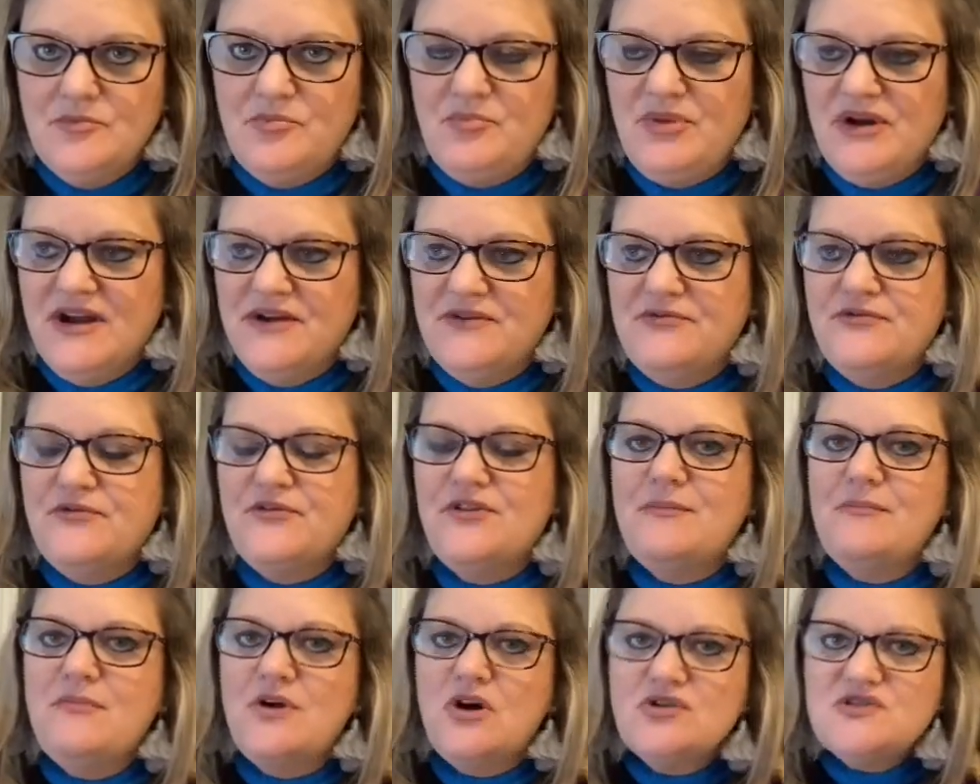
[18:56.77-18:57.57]
But for
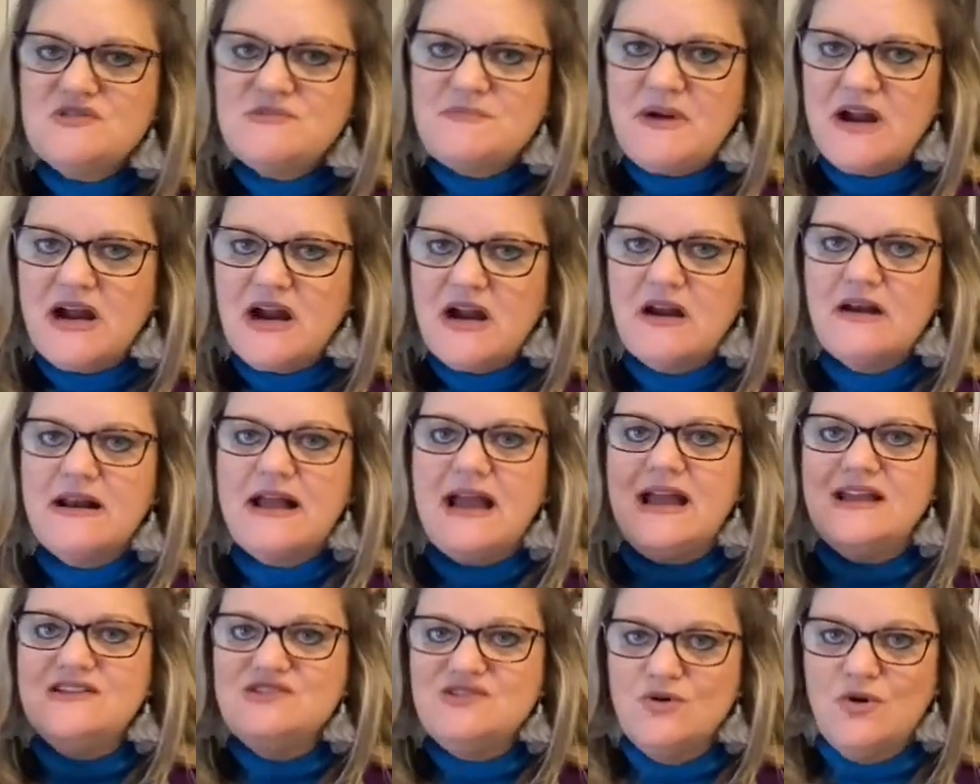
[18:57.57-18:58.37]
the most part,
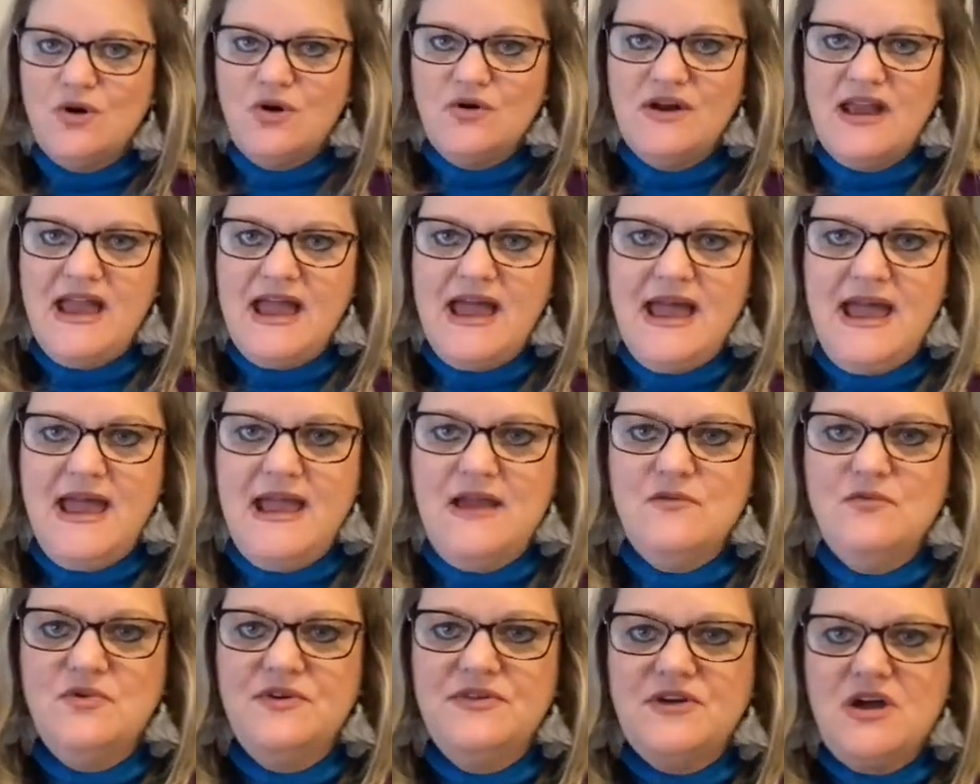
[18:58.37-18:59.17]
I do
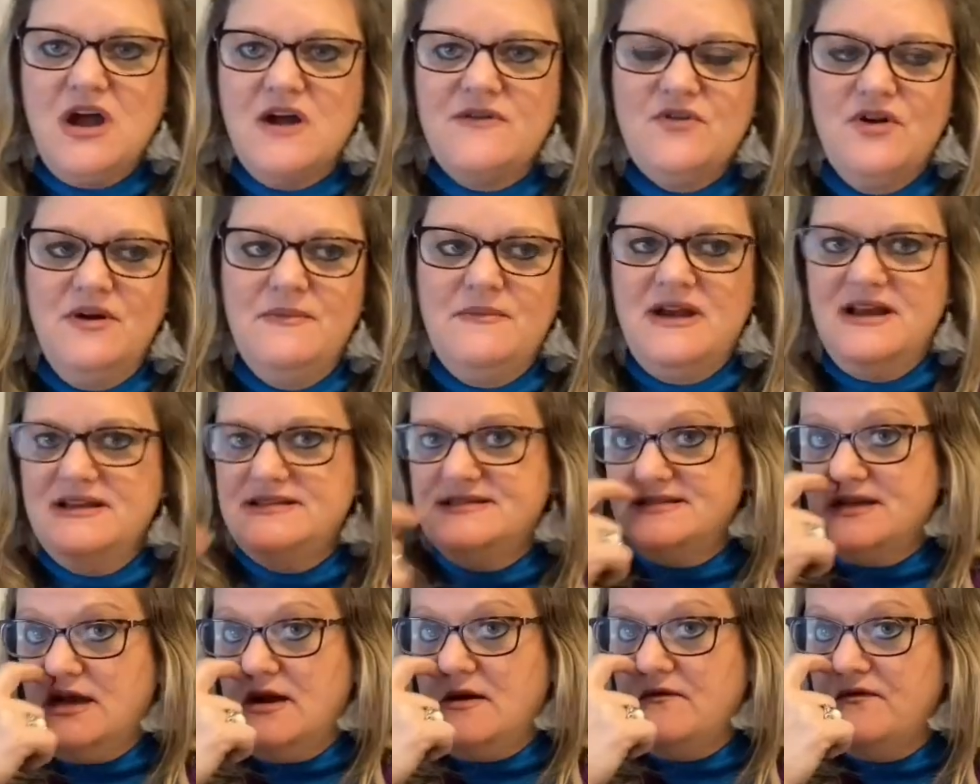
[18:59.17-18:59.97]
okay with covering
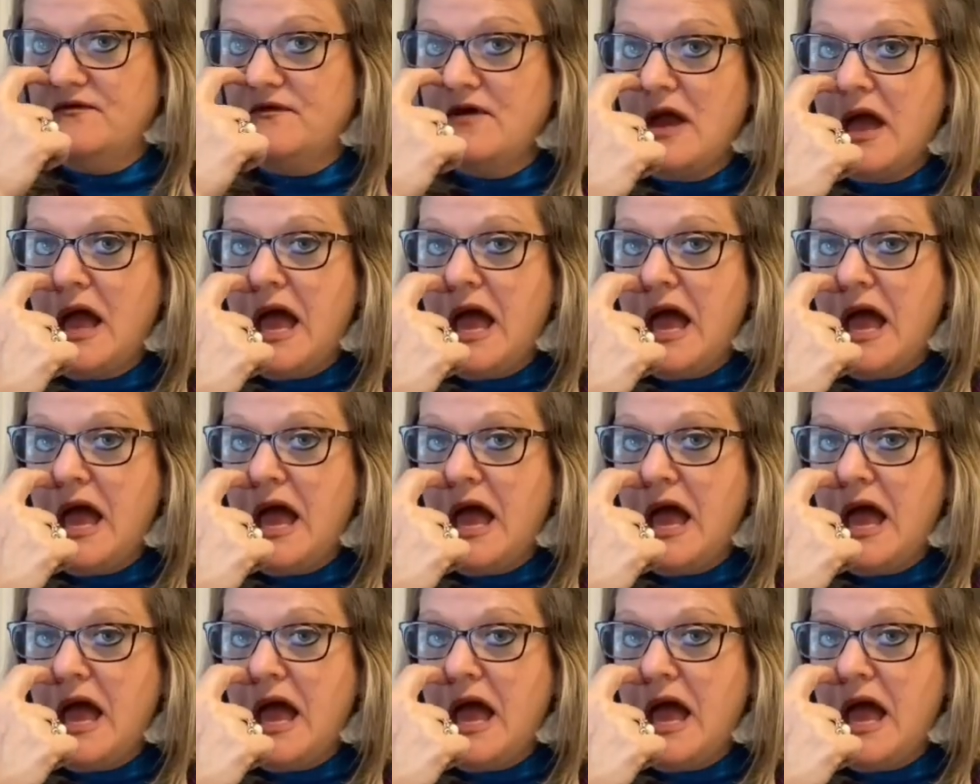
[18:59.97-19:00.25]
myself.